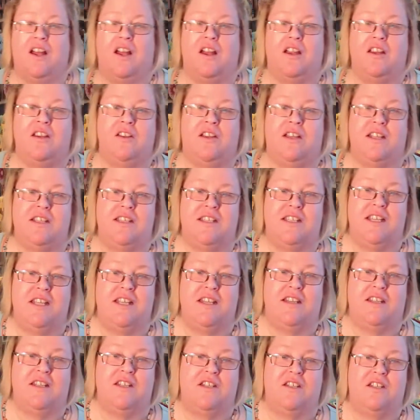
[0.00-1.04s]
You can see
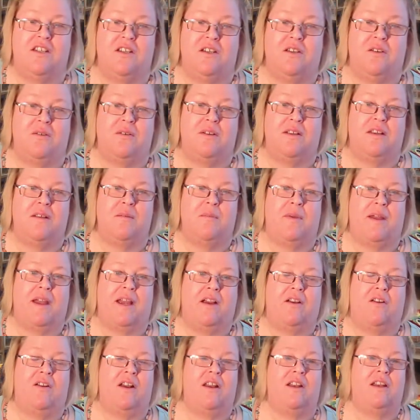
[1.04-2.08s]
the two in the
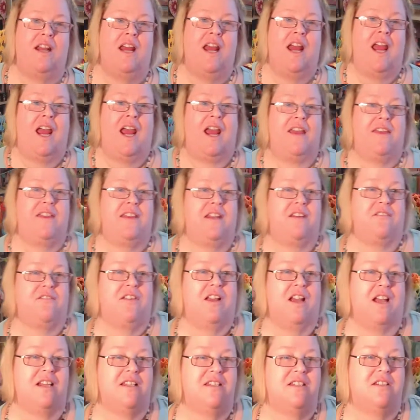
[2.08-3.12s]
background, and then I've
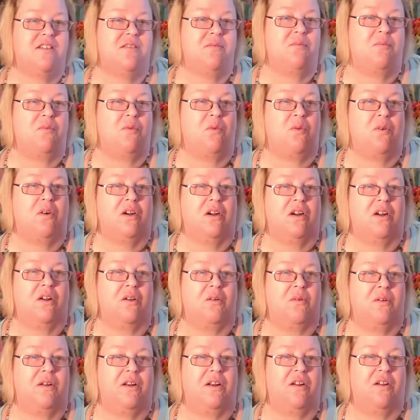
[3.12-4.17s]
got some more
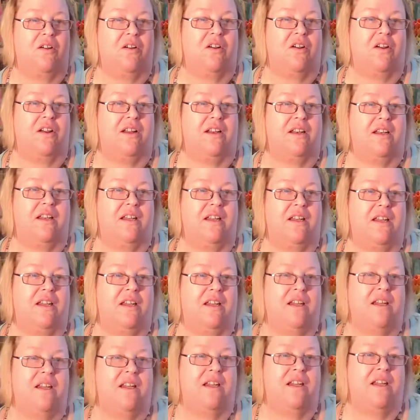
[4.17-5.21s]
going on
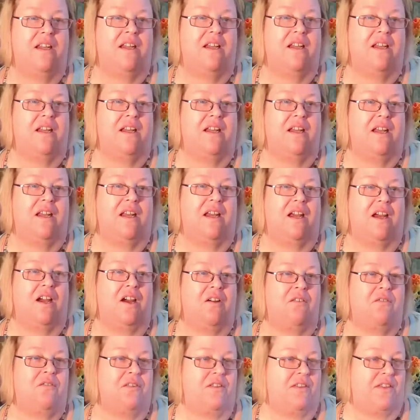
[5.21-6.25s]

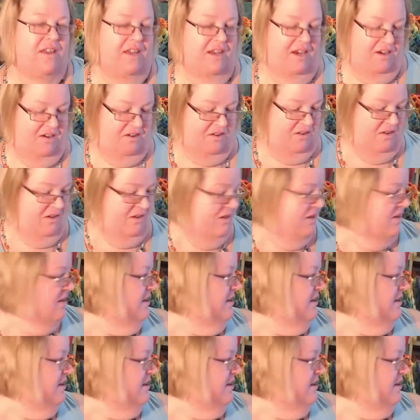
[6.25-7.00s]
over there.